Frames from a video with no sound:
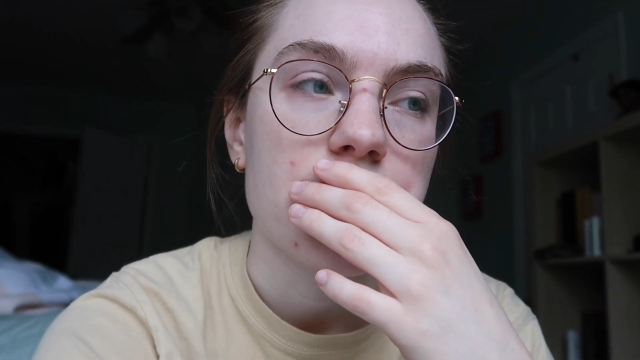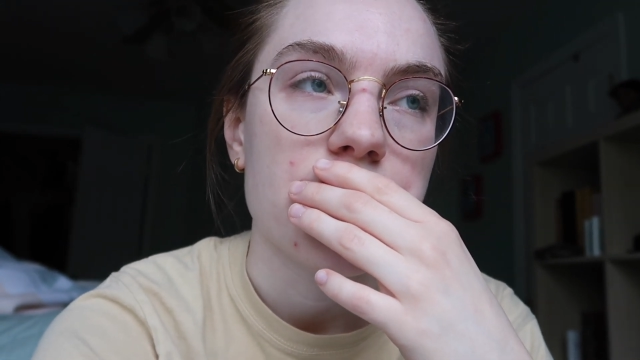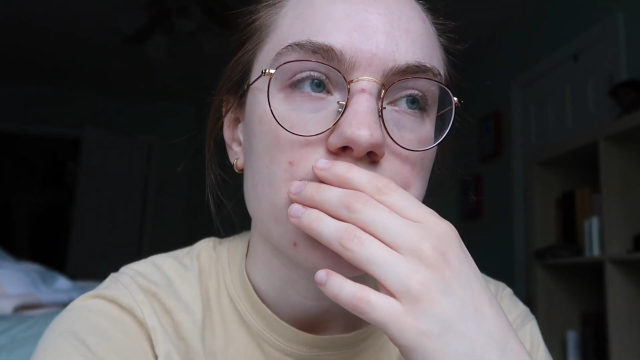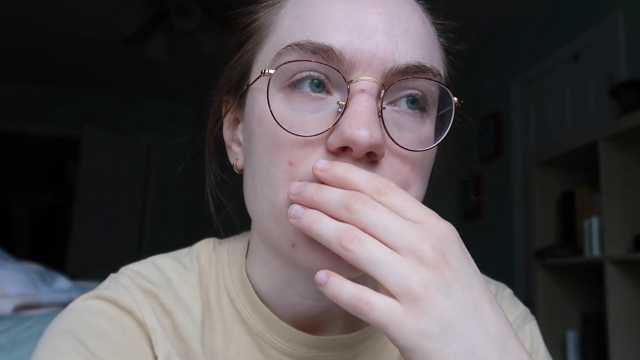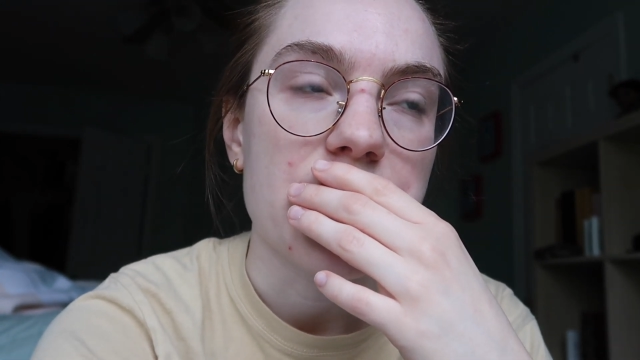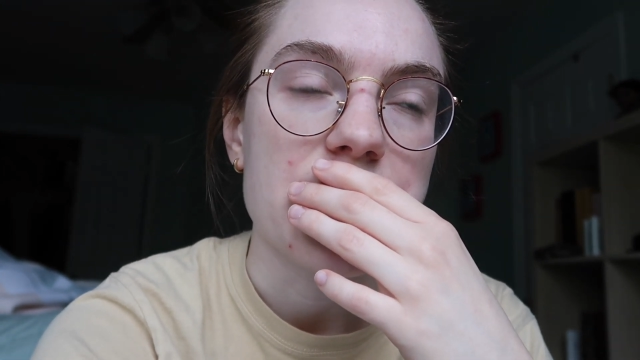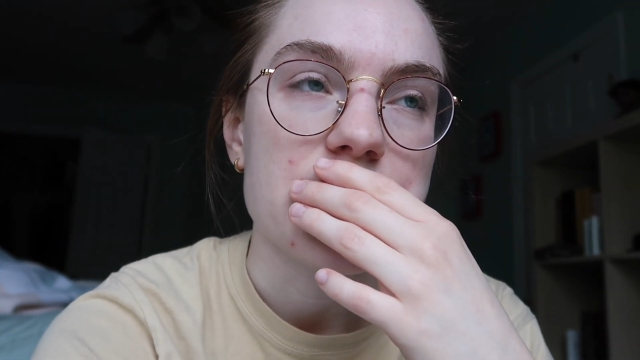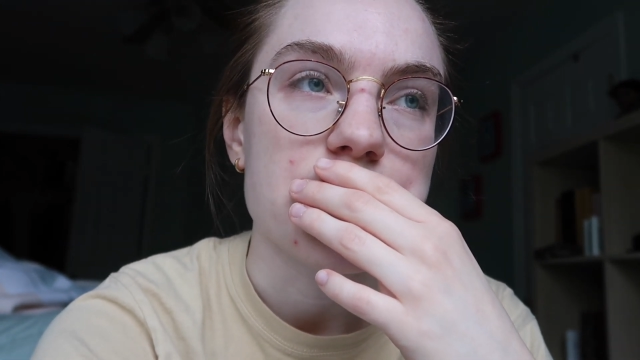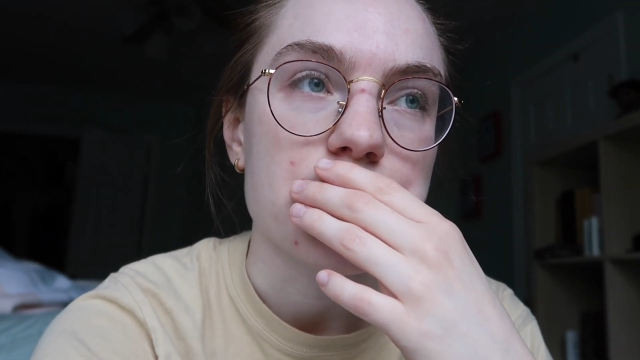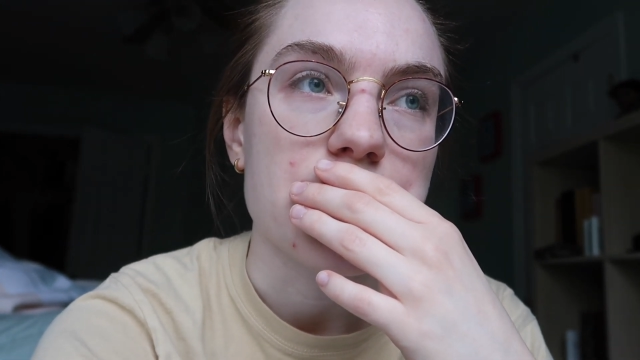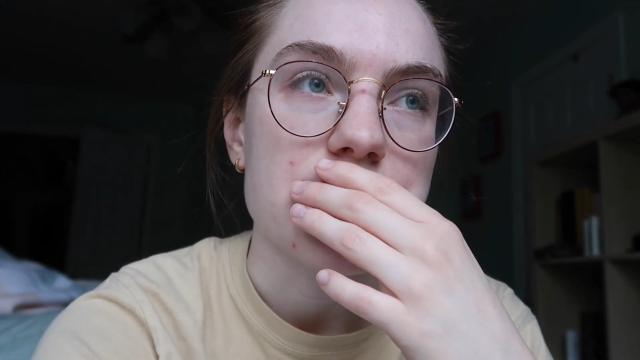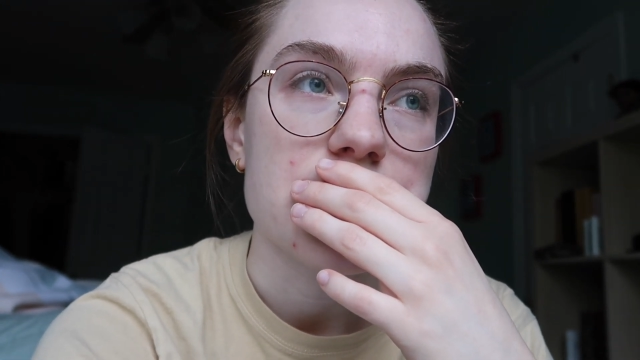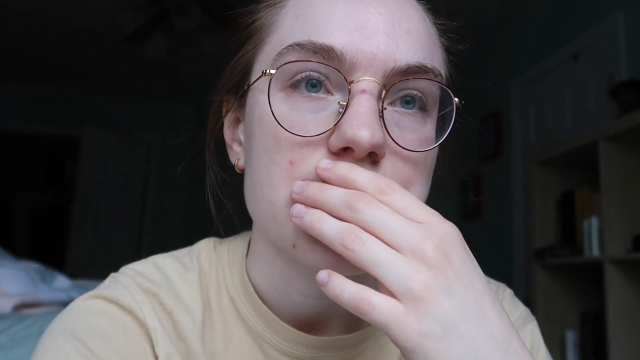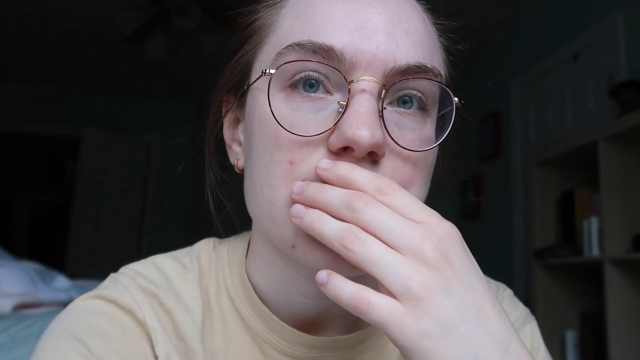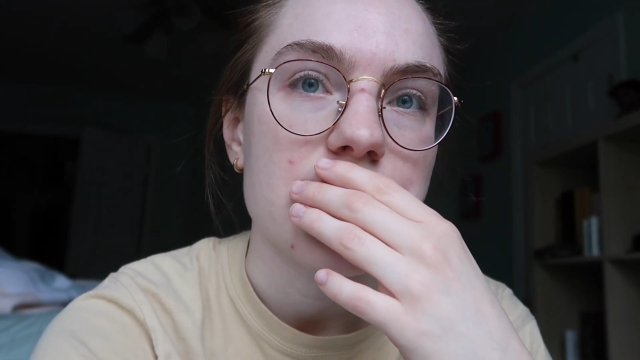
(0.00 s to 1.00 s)
write as
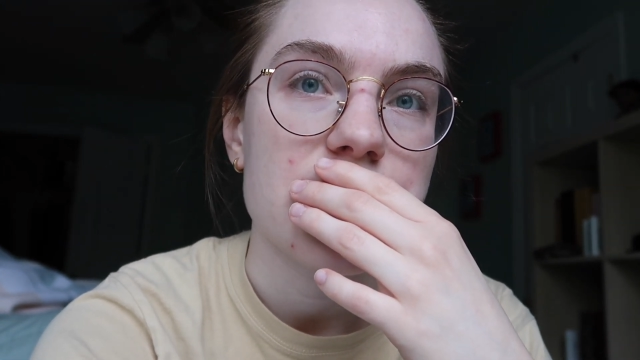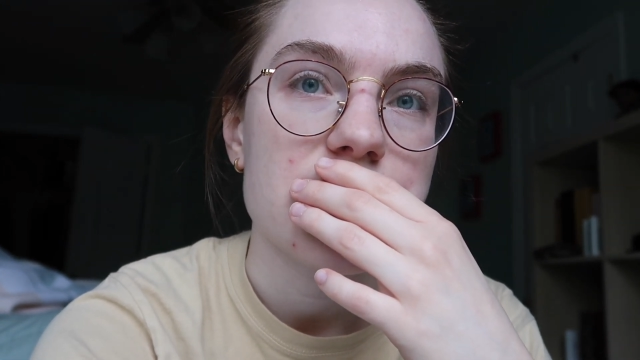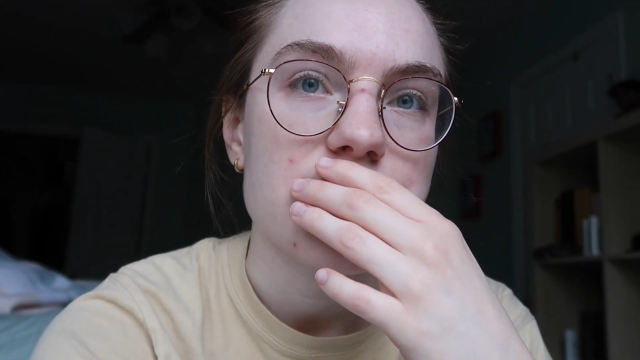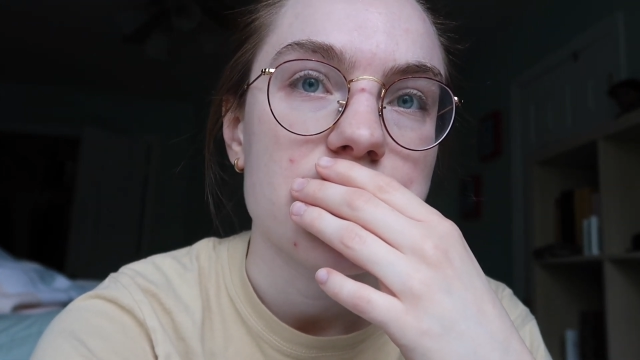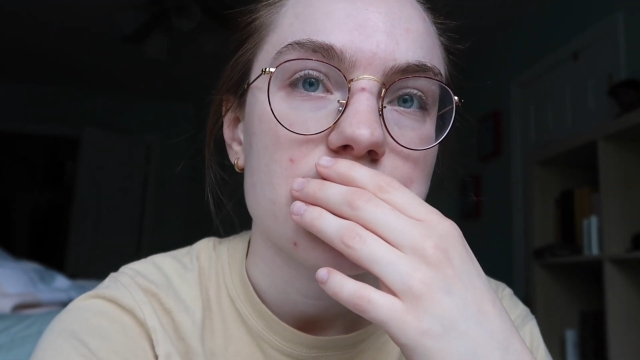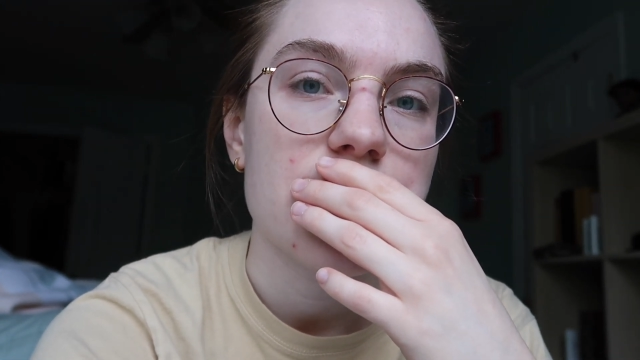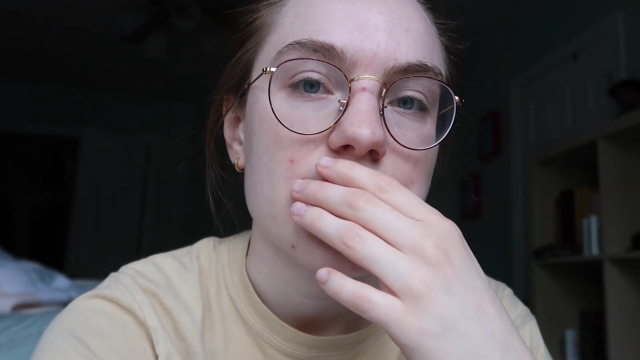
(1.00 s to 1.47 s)
much in the next 2